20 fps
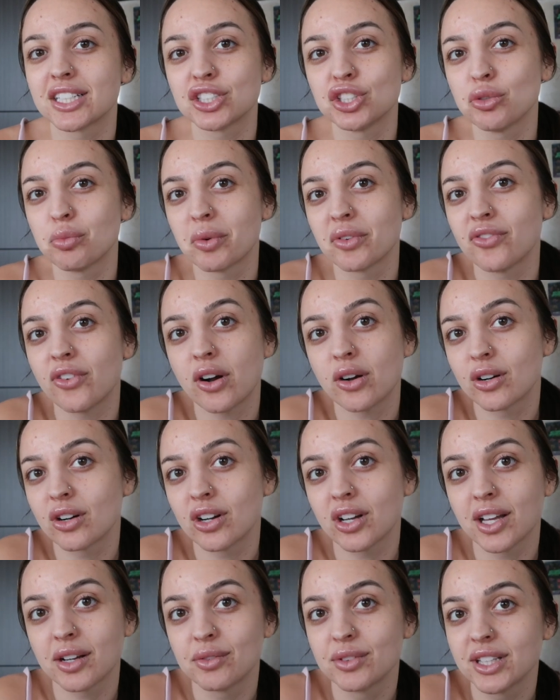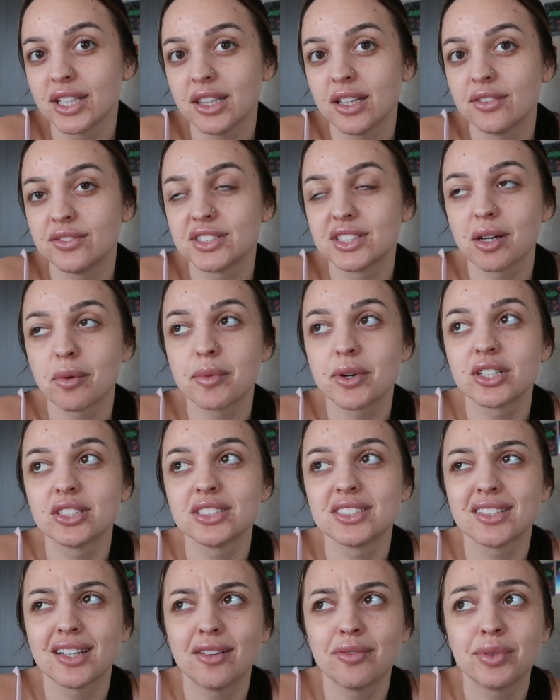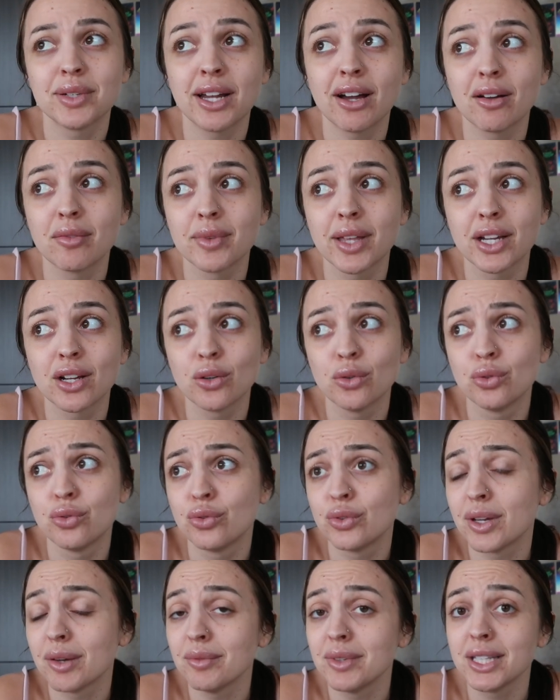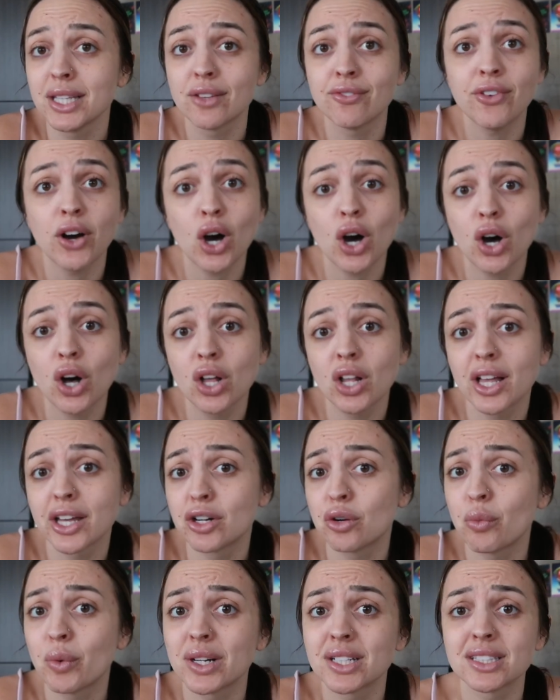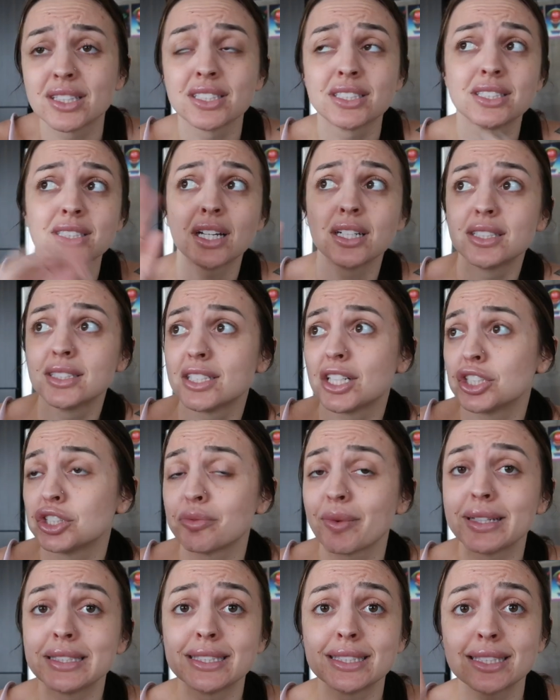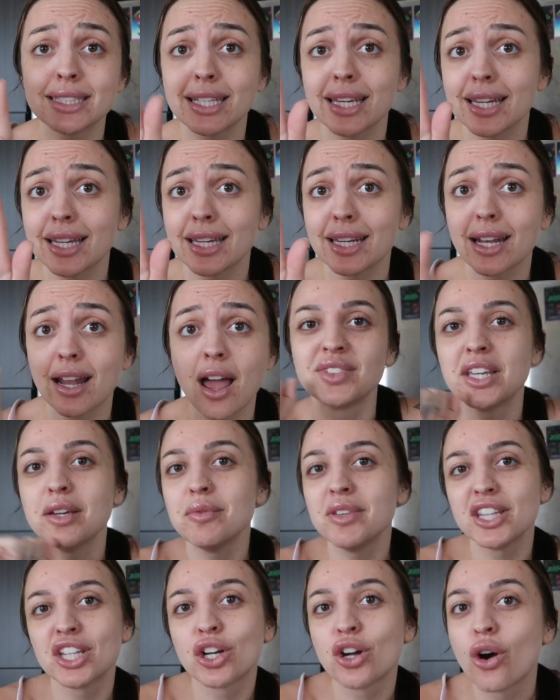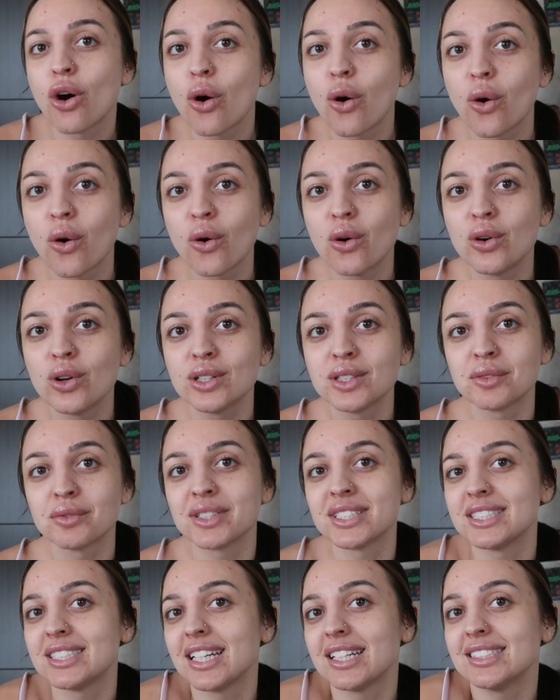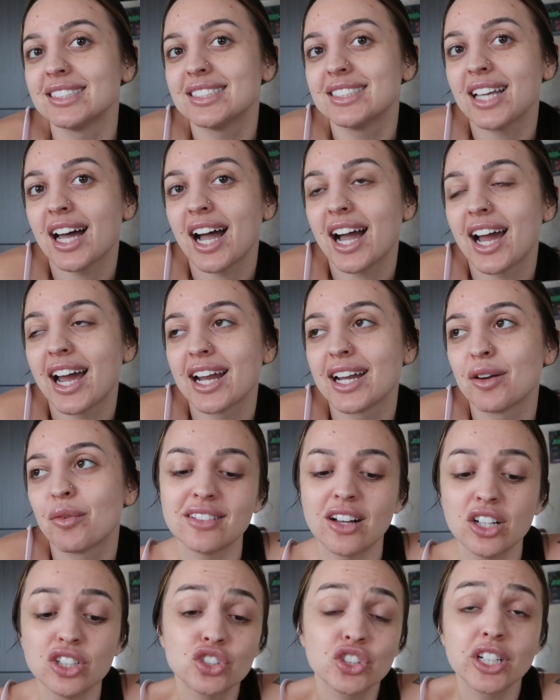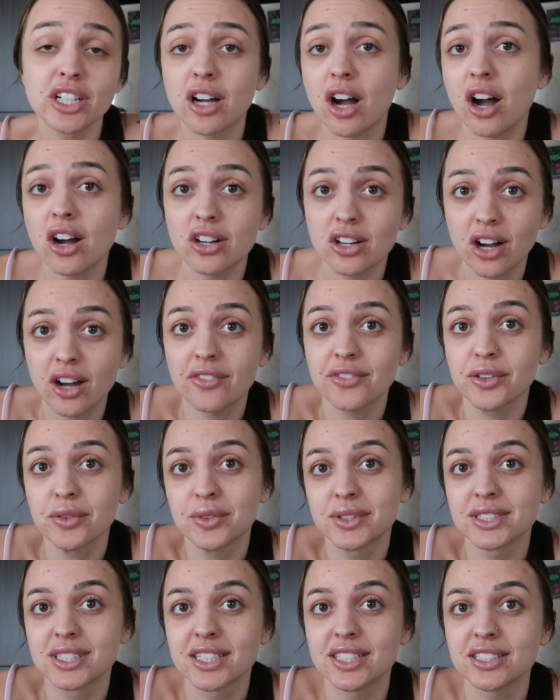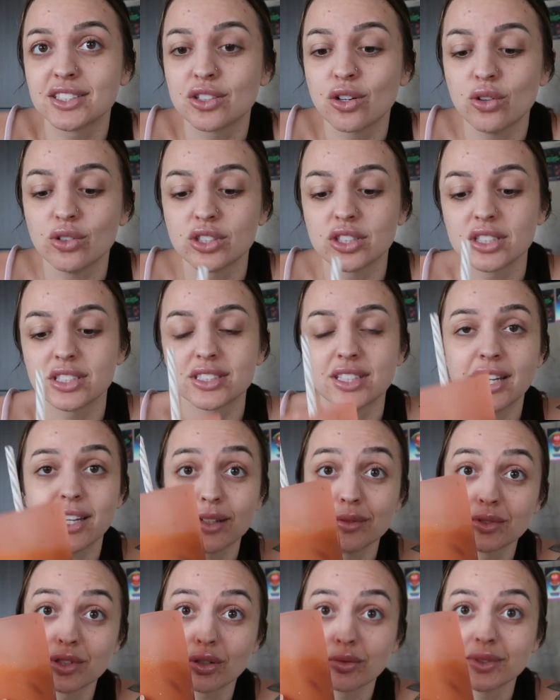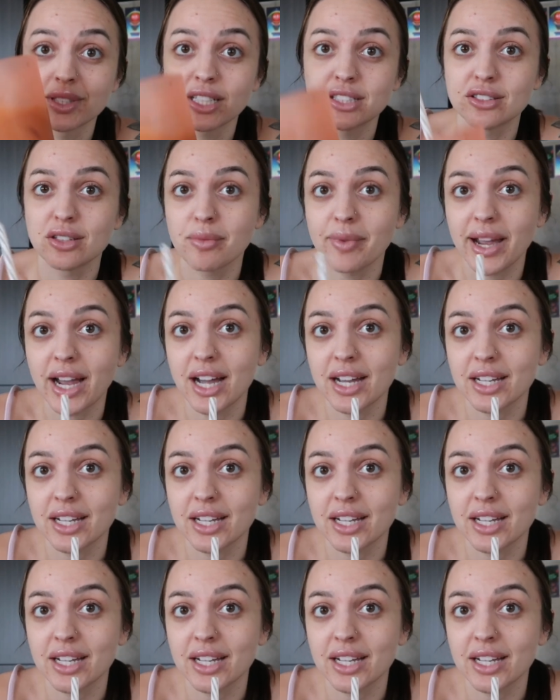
like a super fall girl. I really love summer and stuff. And now I'm like, give me the fall. I don't want the sun to touch my skin. Give me the cold. I want to stay inside. I'll drink hot coffee once it gets colder because I am so obsessed with my